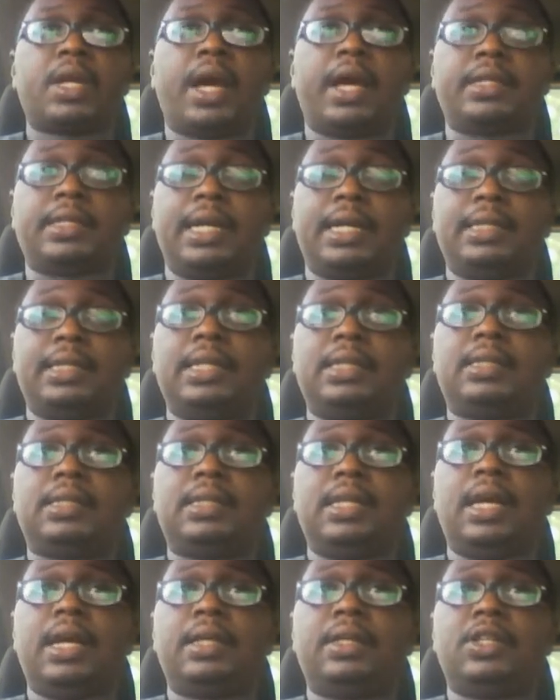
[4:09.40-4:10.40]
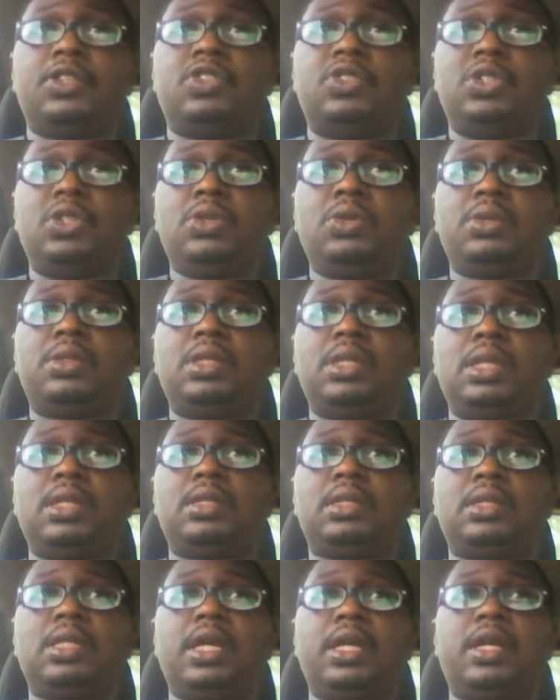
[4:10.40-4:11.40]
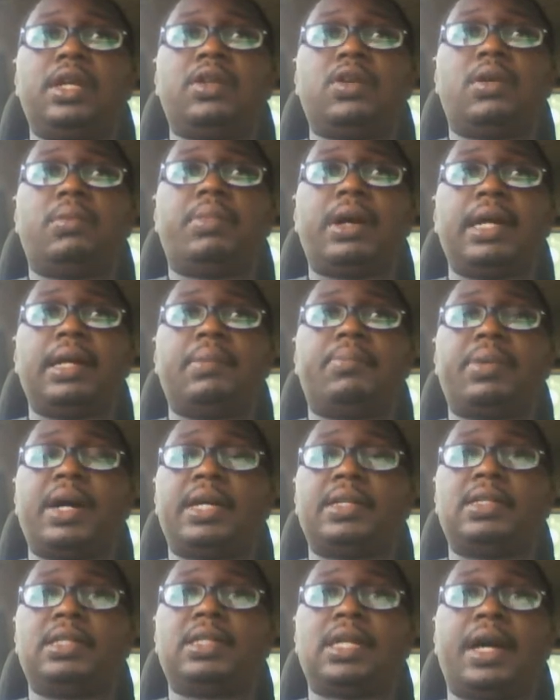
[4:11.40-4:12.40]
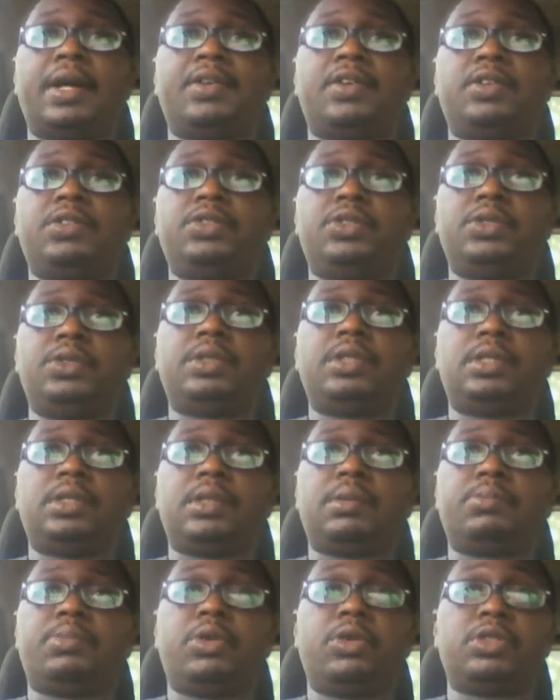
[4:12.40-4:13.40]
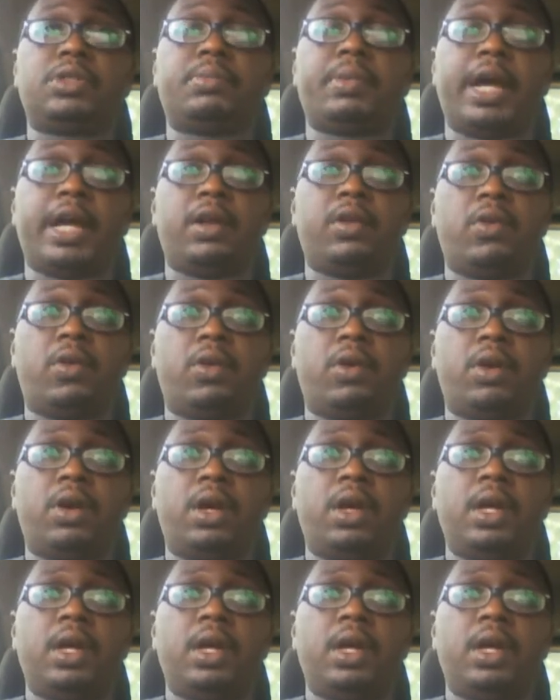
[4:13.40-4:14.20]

as I did say, the duties taken up by the parties are not duties imposed by law.